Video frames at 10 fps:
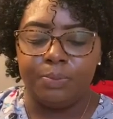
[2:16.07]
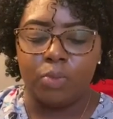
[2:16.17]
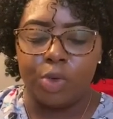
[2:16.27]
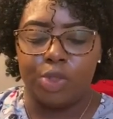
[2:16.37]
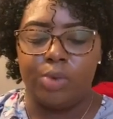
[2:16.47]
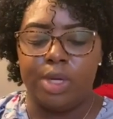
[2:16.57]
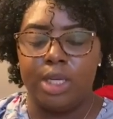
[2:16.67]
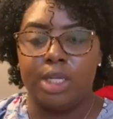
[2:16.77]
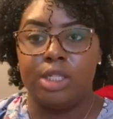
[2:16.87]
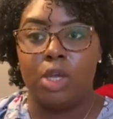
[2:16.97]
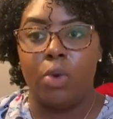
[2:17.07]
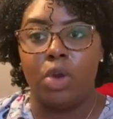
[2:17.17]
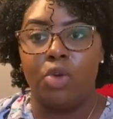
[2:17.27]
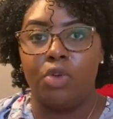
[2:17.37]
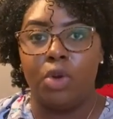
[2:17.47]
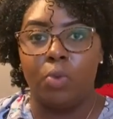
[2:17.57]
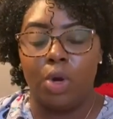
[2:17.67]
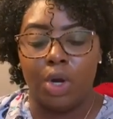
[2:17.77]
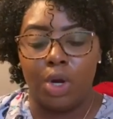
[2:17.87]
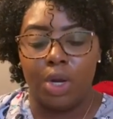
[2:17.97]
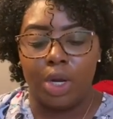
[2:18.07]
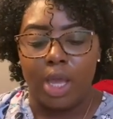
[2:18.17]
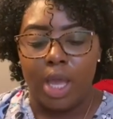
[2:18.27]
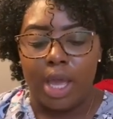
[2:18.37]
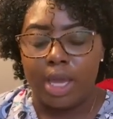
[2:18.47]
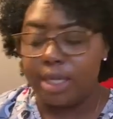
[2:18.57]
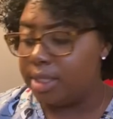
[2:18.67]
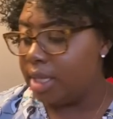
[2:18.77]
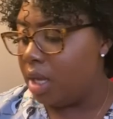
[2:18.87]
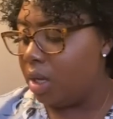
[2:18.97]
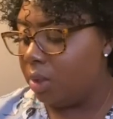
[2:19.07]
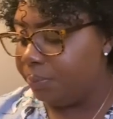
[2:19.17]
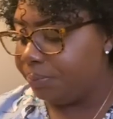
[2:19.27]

which was going over Word, Excel,